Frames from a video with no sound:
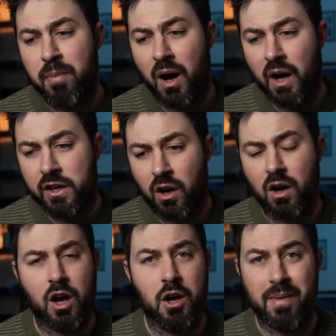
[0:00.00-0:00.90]
But I
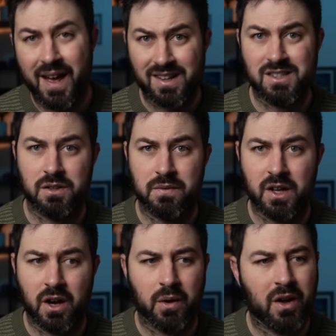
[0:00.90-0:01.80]
got home, edited the
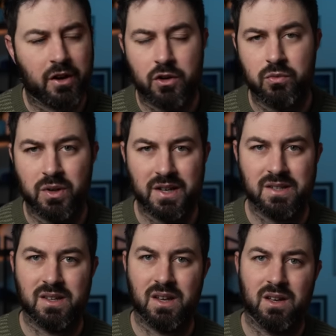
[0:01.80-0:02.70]
video and I couldn't
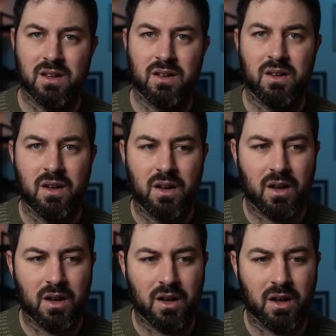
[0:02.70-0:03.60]
release it.
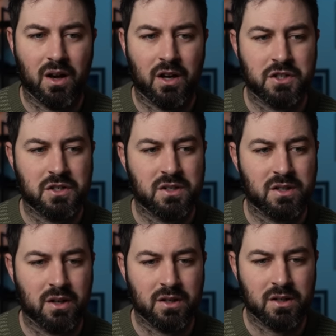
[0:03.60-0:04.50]
Uh, I just
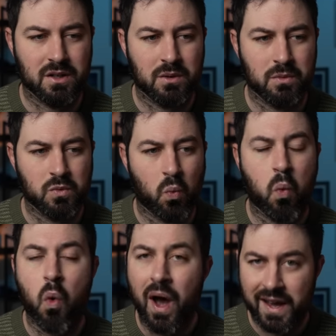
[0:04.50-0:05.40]
decided it was
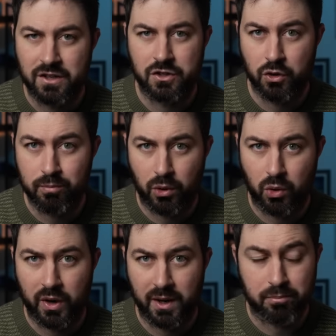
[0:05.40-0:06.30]
way too
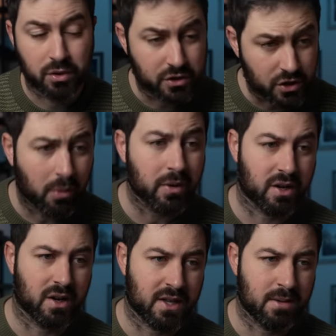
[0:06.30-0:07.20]
boring,
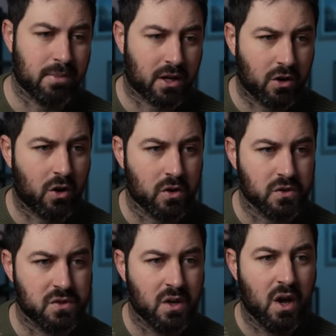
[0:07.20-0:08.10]
predominantly
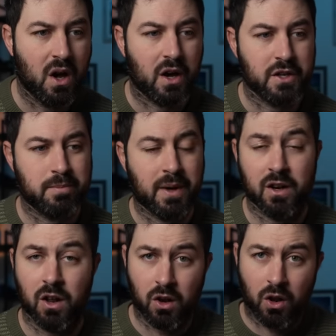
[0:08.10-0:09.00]
because I spent
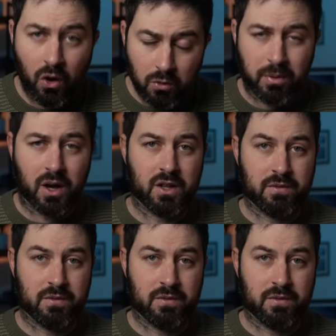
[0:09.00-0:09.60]
a long part of